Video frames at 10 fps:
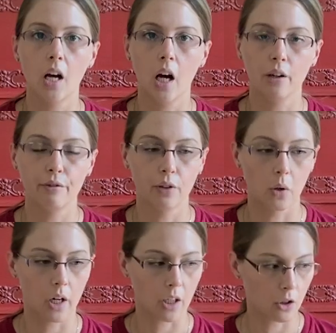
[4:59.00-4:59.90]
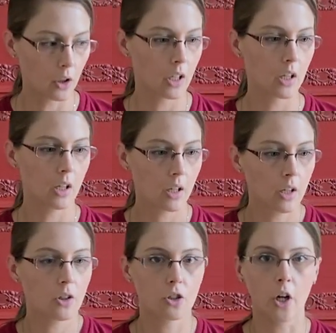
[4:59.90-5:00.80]
not on a floor, on a good
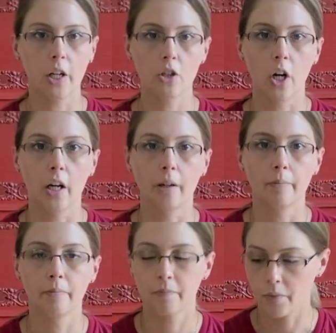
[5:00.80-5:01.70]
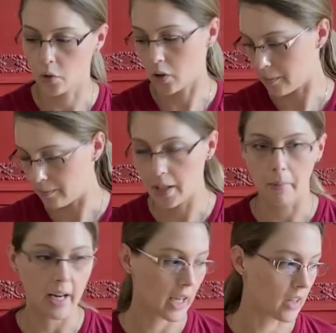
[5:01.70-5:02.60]
sturdy chair, or in
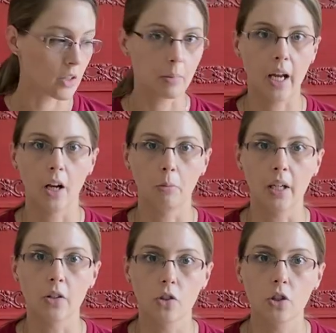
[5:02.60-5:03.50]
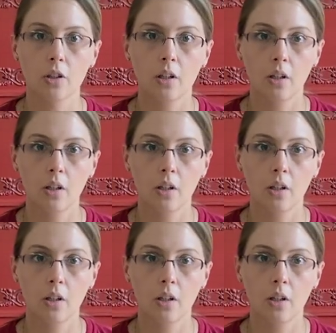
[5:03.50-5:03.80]
my case, a piano bench,